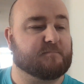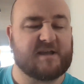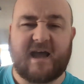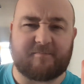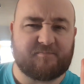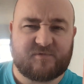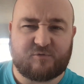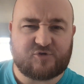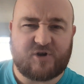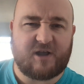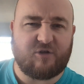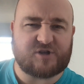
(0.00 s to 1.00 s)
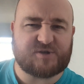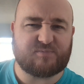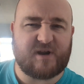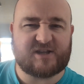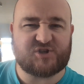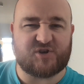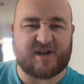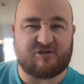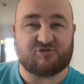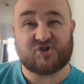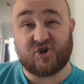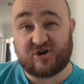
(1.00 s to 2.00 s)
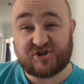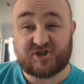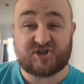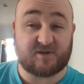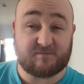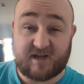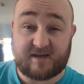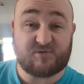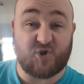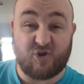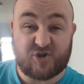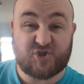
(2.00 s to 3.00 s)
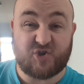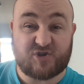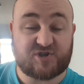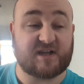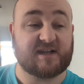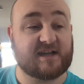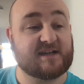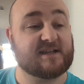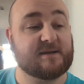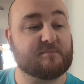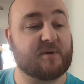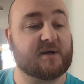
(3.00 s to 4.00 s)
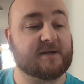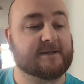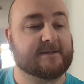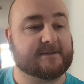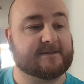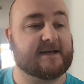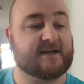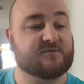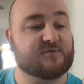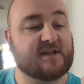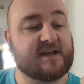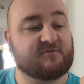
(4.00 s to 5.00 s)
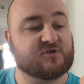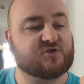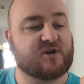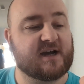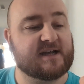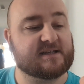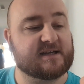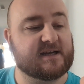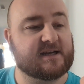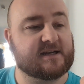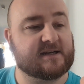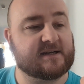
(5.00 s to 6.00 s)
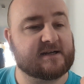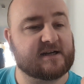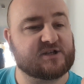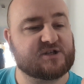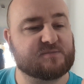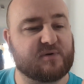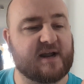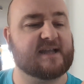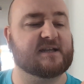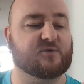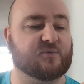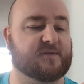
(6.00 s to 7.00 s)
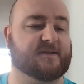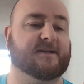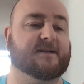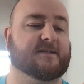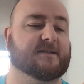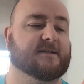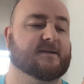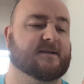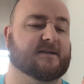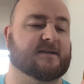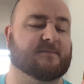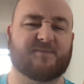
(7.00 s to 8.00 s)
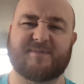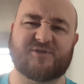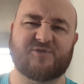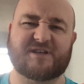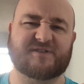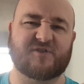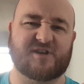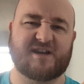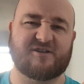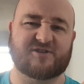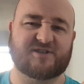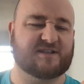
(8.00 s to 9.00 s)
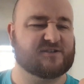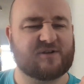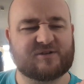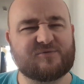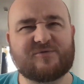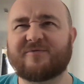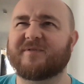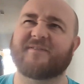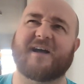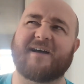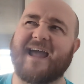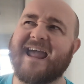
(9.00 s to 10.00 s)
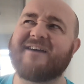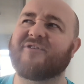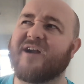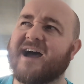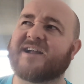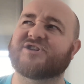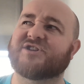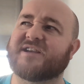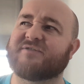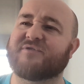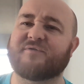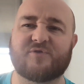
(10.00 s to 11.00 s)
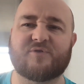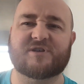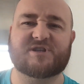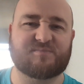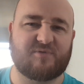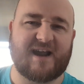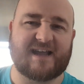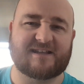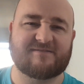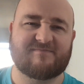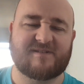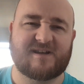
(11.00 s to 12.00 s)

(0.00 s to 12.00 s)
Yeah, don't try a lot of spreads on here. Sauces sometimes, hot sauce, that kind of thing. But yeah, I haven't really ever tried a spread, I don't think. I've been doing this for years. I don't know if I've ever actually reviewed a spread.